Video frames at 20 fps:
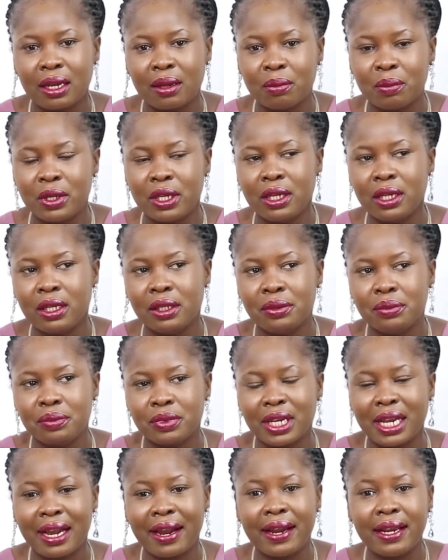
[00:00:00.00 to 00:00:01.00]
be
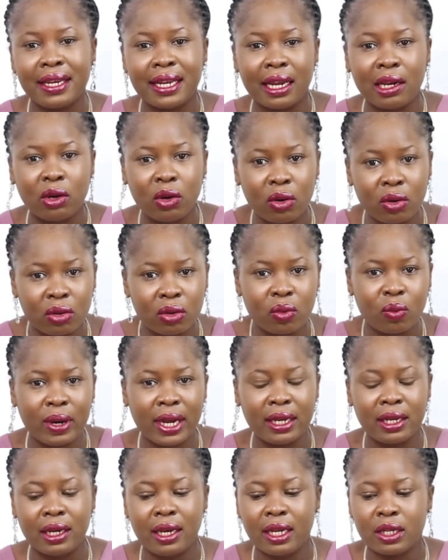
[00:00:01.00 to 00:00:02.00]
carried along while
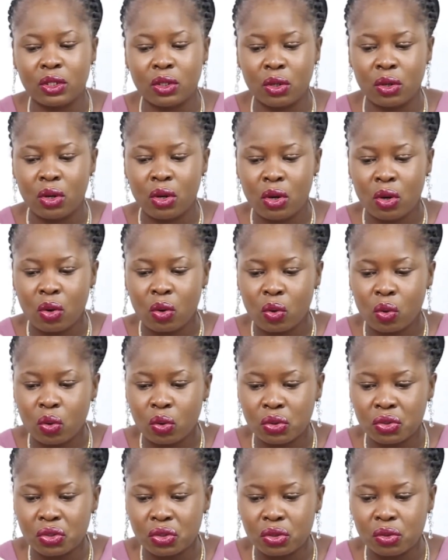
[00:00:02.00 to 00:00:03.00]
the lecture
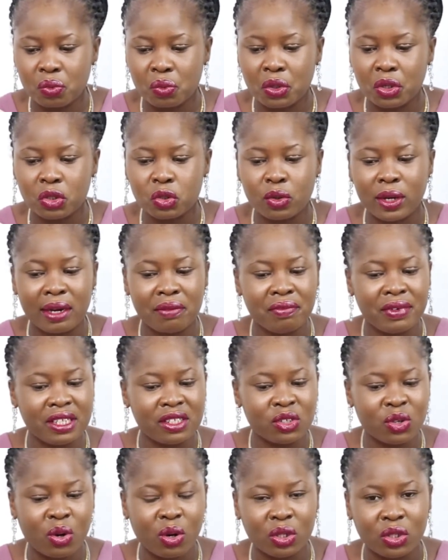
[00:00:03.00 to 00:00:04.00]
goes on. We also have
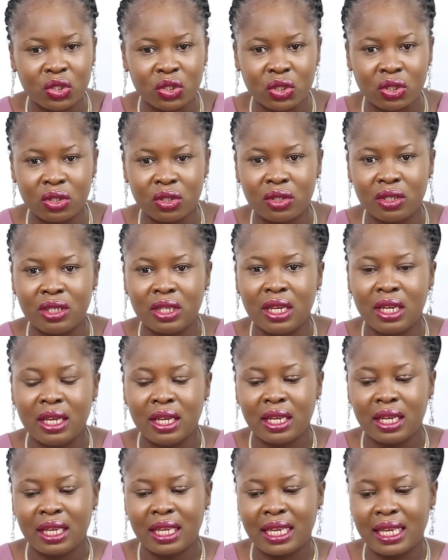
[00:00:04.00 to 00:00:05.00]
discussion,
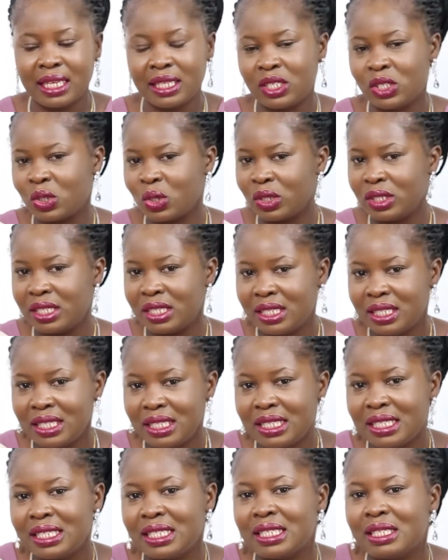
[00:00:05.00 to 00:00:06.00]
case
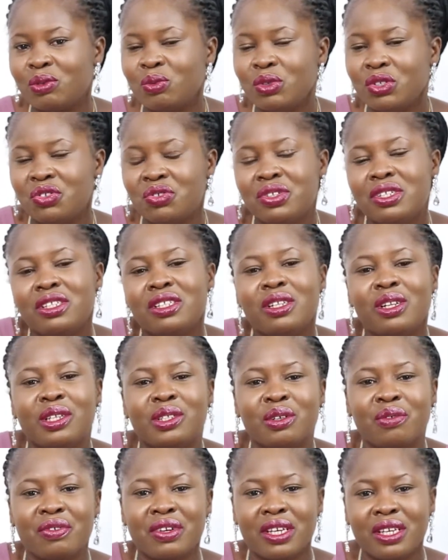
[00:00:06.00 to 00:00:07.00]
studies. We treat lots
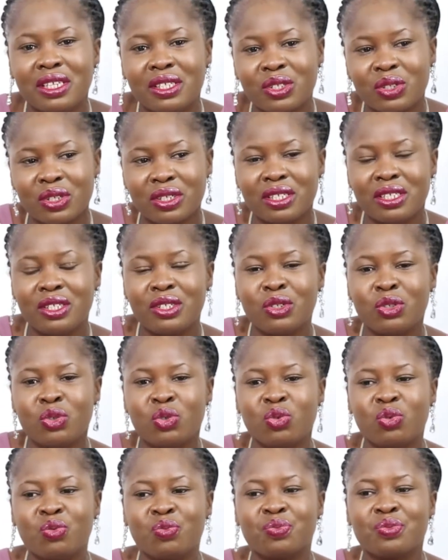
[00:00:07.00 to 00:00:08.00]
of case studies
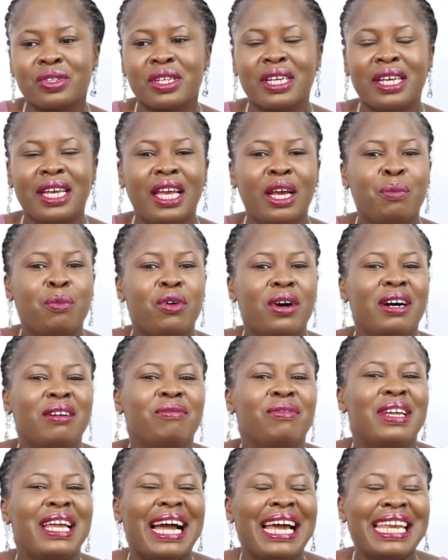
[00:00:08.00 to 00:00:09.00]
to help us
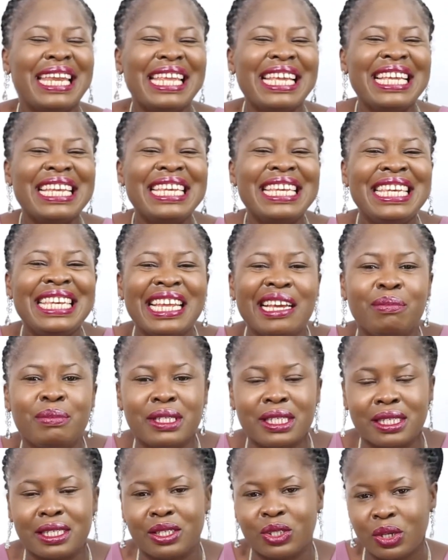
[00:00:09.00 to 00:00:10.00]
have an
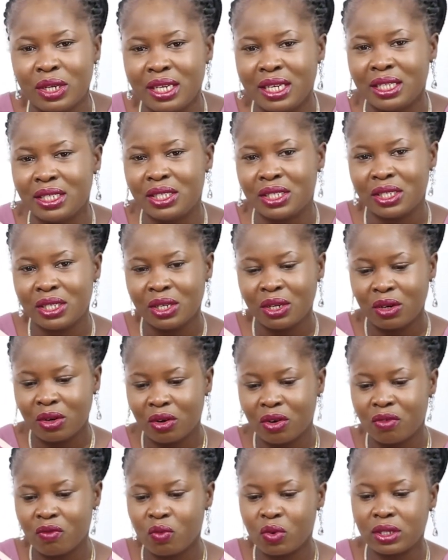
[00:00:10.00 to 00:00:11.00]
in-depth knowledge
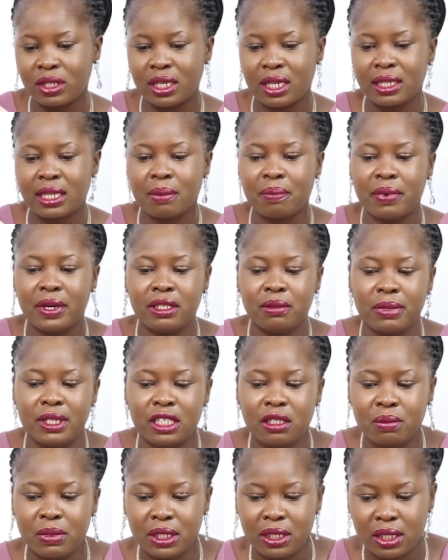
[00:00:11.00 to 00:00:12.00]
of what enterprise
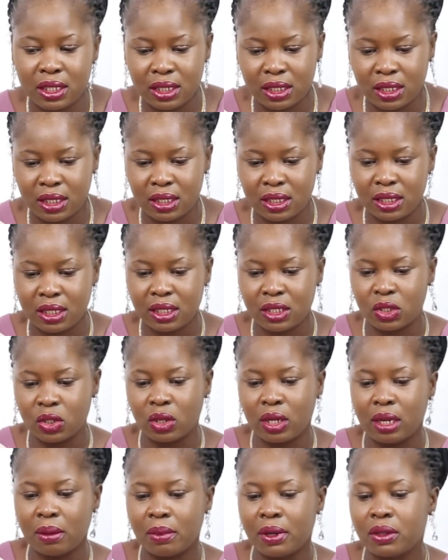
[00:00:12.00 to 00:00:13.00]
management cases is
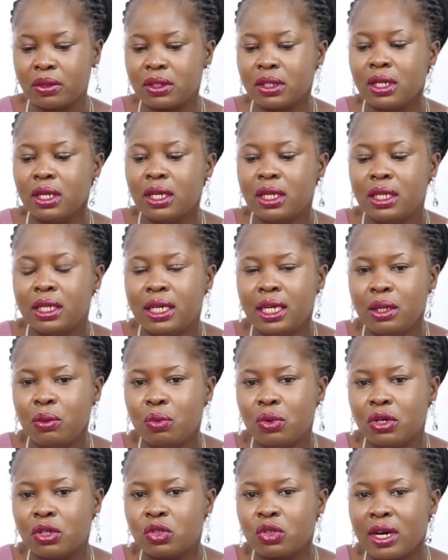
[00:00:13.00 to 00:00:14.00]
all about. Then
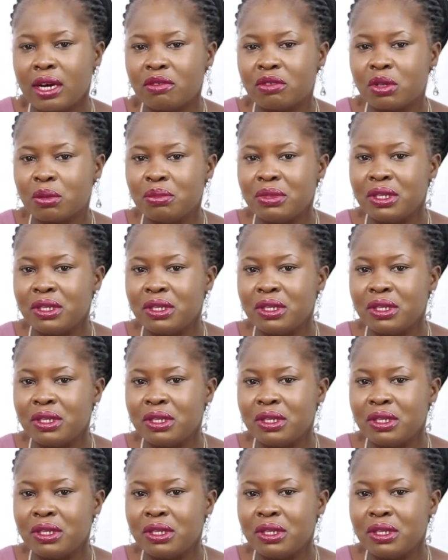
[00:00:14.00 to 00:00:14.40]
we also have some